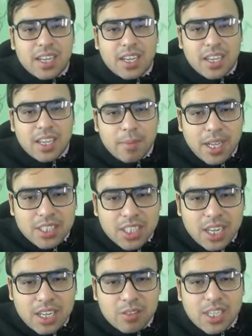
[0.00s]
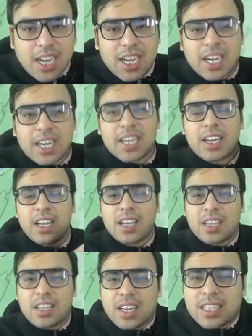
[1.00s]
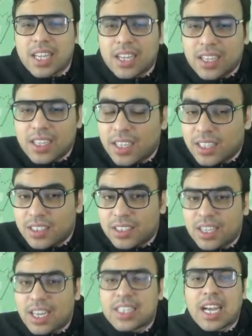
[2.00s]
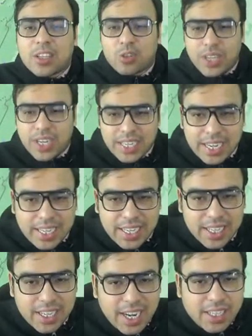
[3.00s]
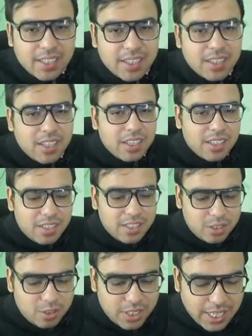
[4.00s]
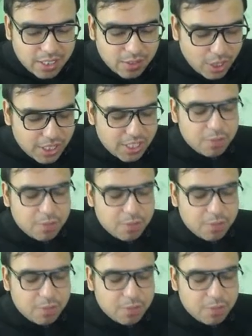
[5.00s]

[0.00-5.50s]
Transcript: Himachal, Uttarakhand and Ladakh Union Territory, right? So that is what it is